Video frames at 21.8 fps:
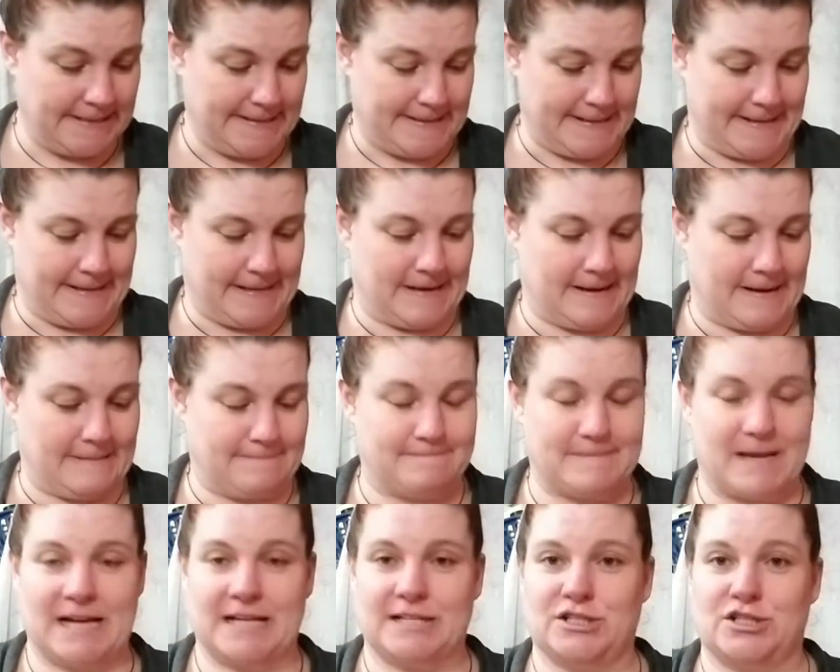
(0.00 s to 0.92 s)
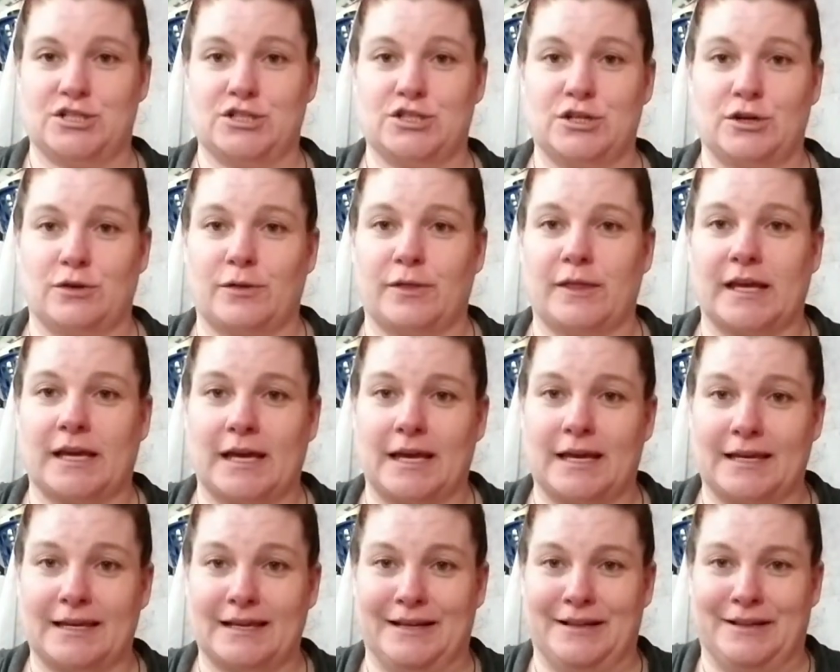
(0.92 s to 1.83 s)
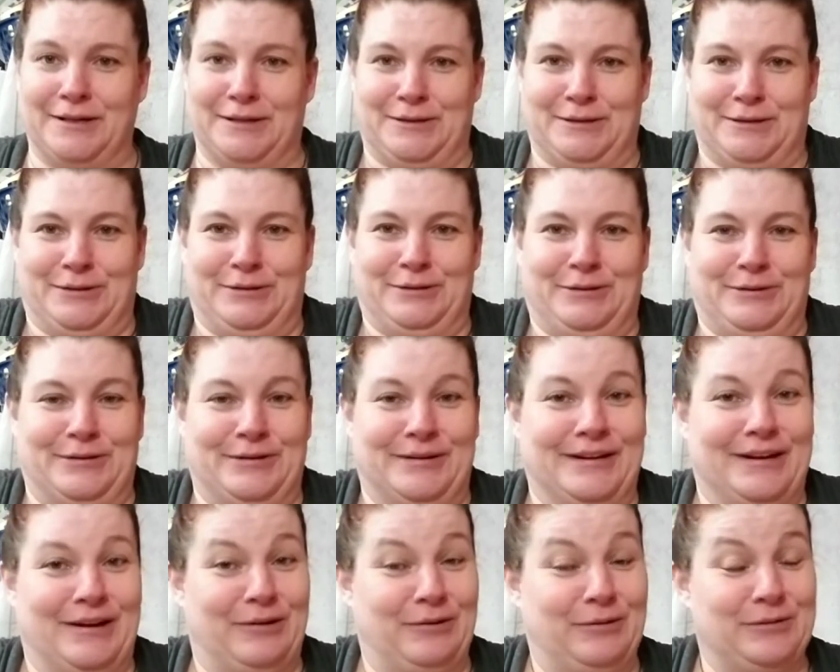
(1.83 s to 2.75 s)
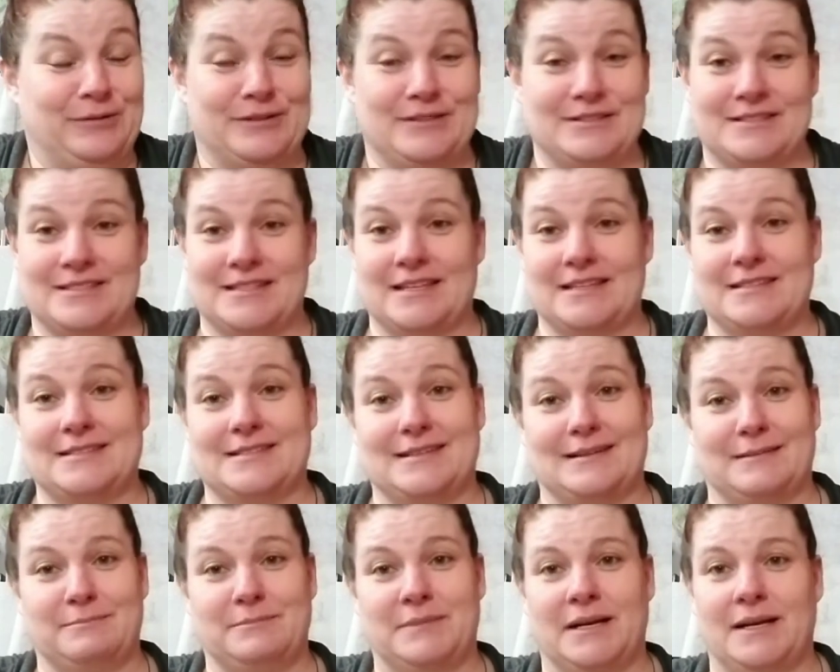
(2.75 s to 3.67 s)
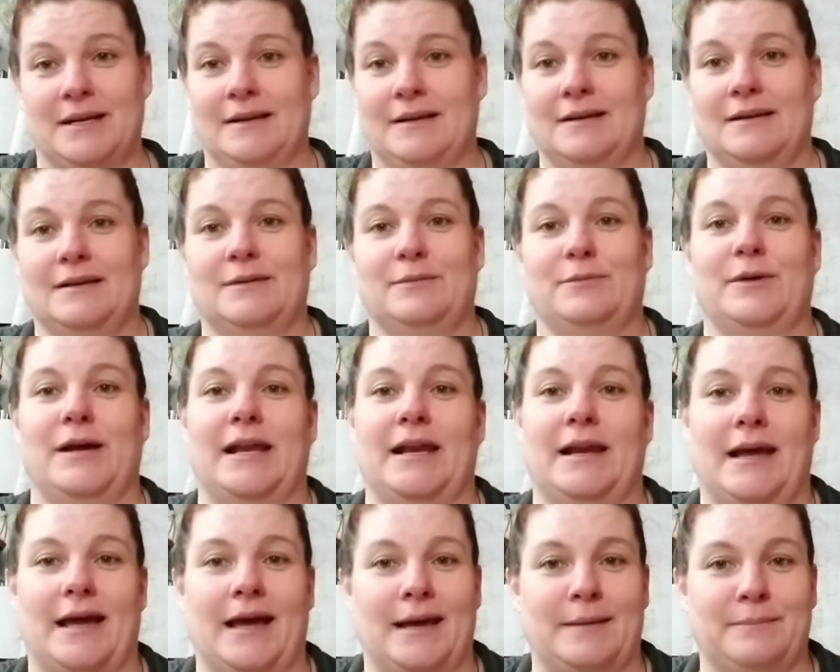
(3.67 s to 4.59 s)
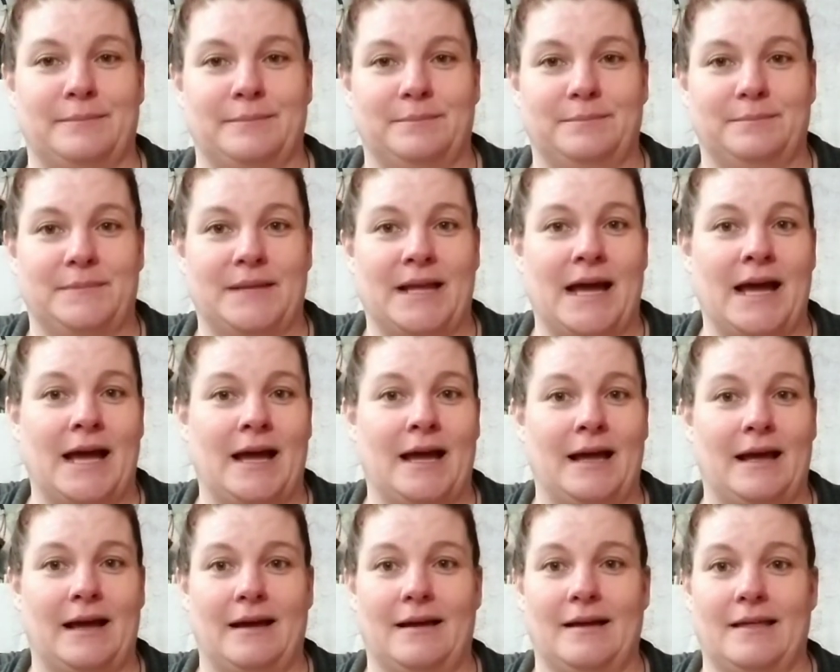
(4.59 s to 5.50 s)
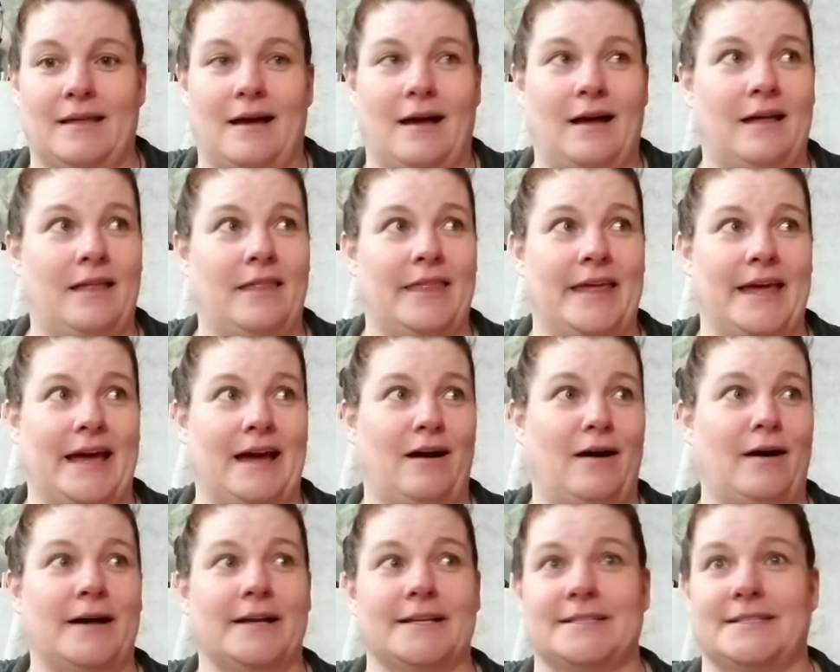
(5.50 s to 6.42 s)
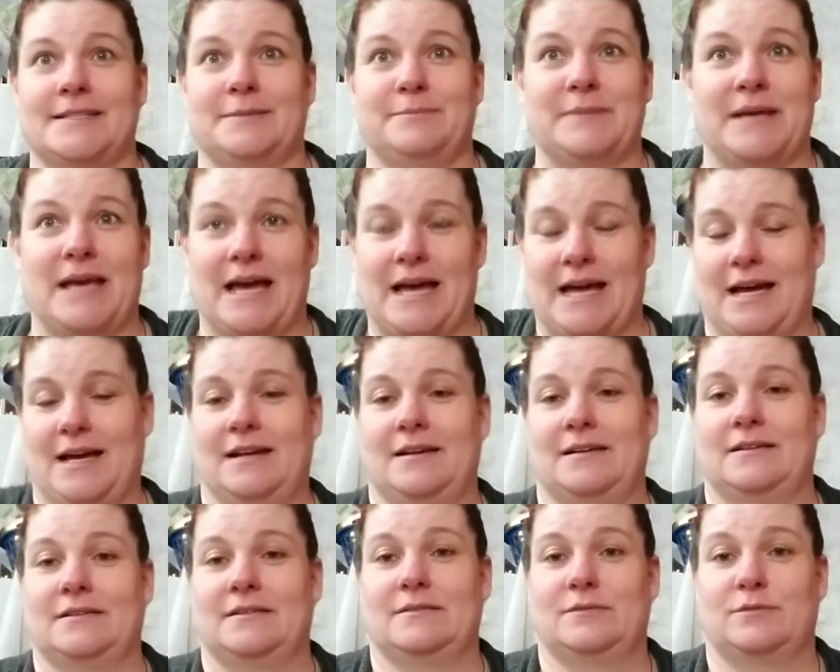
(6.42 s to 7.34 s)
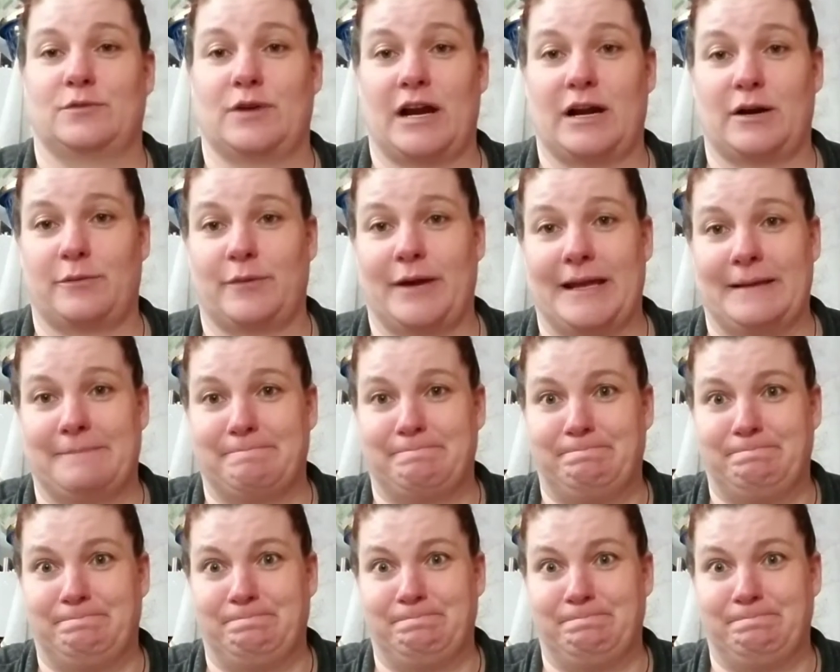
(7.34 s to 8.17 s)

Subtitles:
I just don't think I can learn a whole new system when I'm not all that awesome yet on Rider-Waite.